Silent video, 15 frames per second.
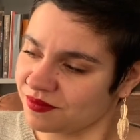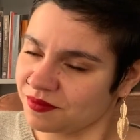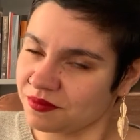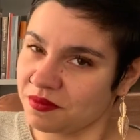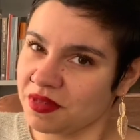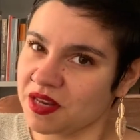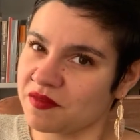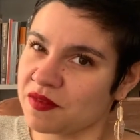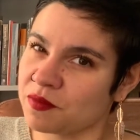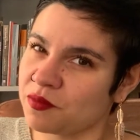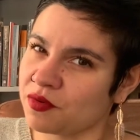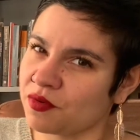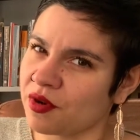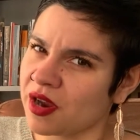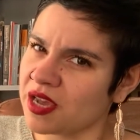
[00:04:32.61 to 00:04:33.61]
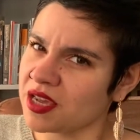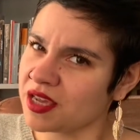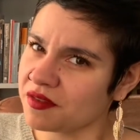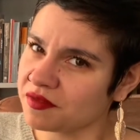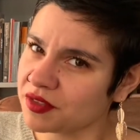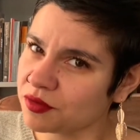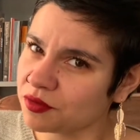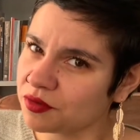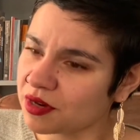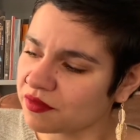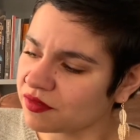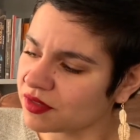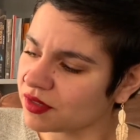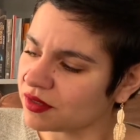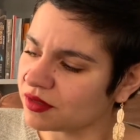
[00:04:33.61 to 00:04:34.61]
Bit of a brave little
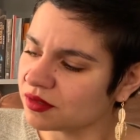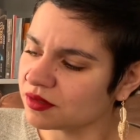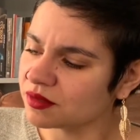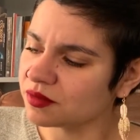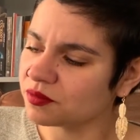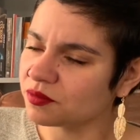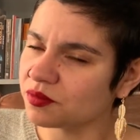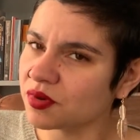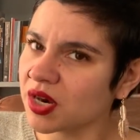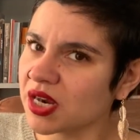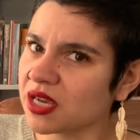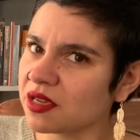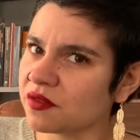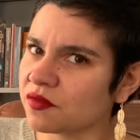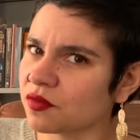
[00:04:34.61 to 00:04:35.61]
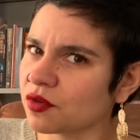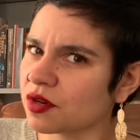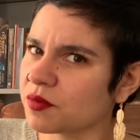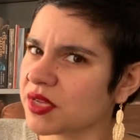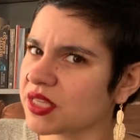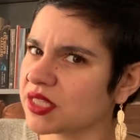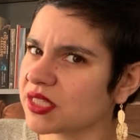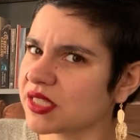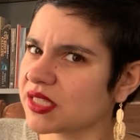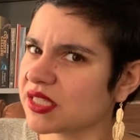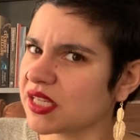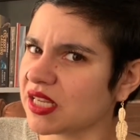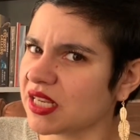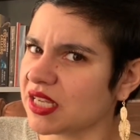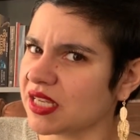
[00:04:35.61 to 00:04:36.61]
Gruffalo. Brave or a bit
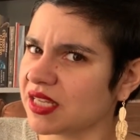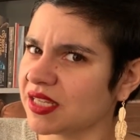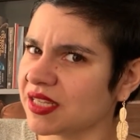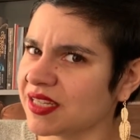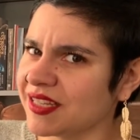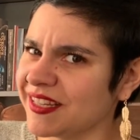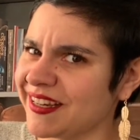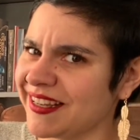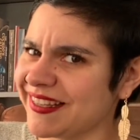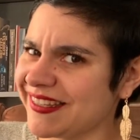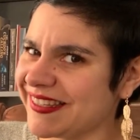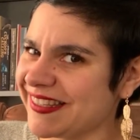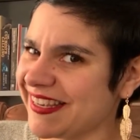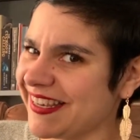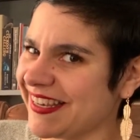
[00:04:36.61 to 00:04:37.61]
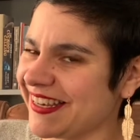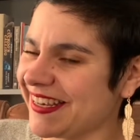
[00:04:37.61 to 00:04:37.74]
silly? Let's see.